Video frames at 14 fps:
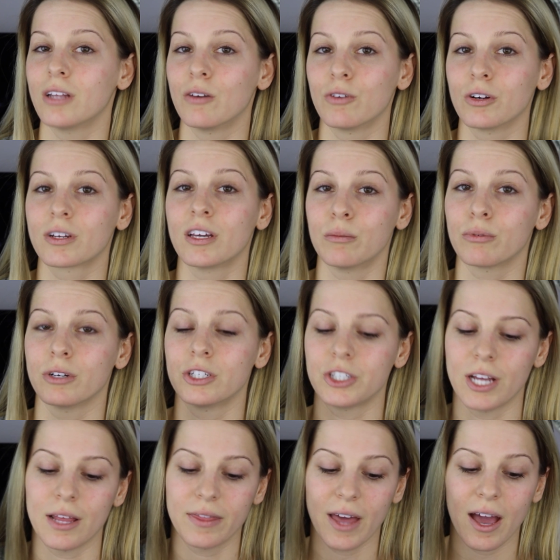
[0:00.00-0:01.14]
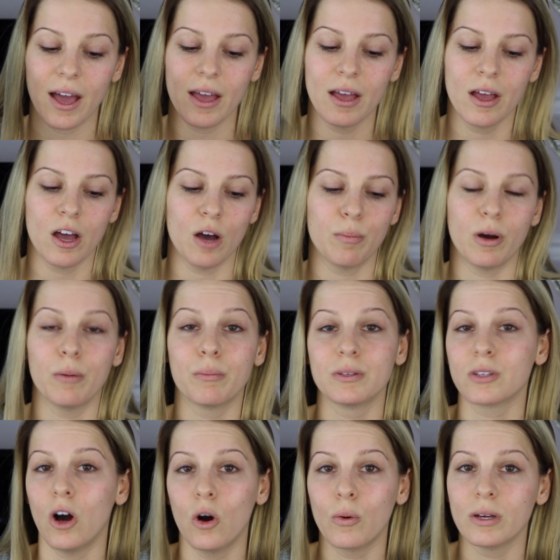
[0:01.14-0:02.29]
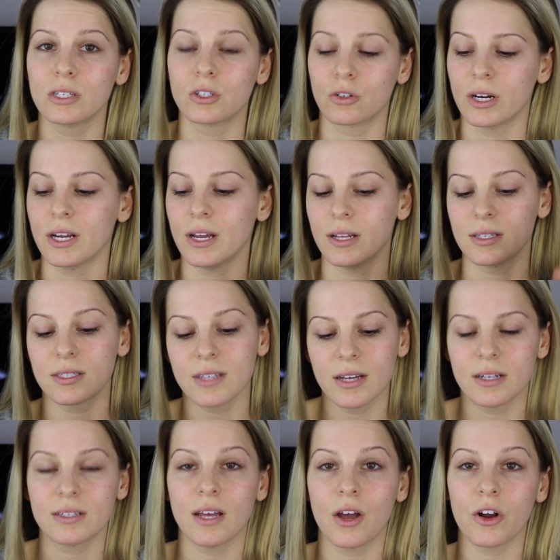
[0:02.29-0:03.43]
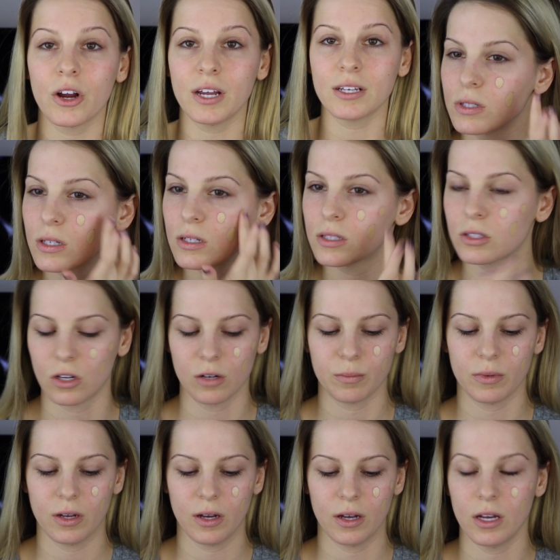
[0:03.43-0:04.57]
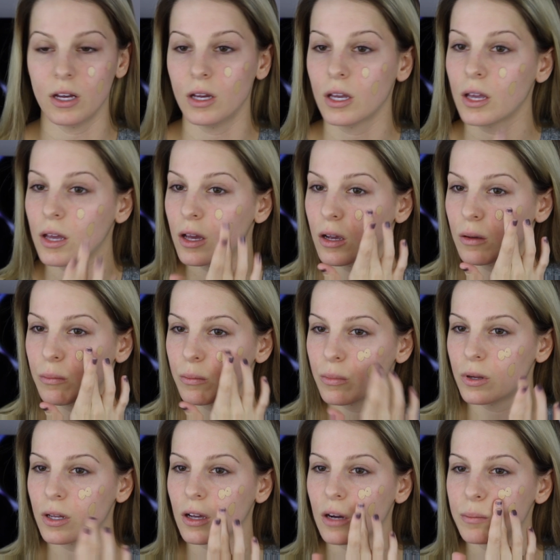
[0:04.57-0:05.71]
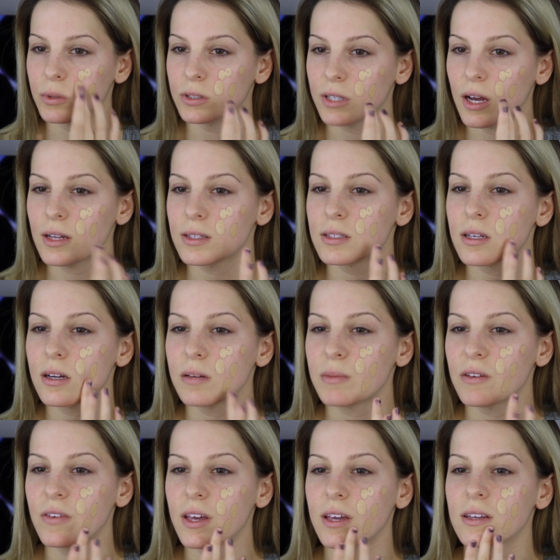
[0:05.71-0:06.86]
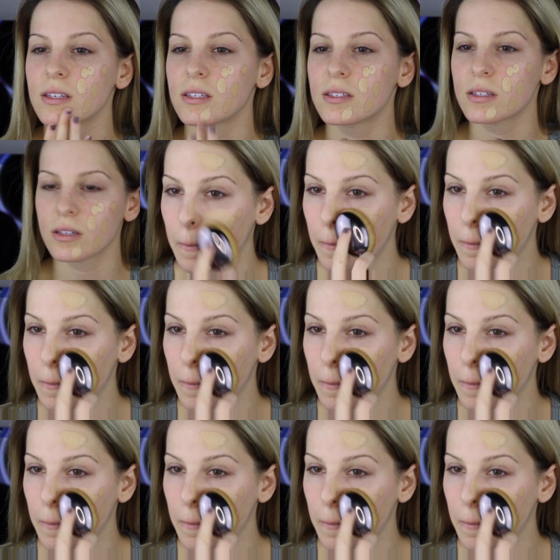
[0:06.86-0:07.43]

lover can appreciate that. A pump is always great and sanitary. I'm just going to start by putting a couple dots on my face.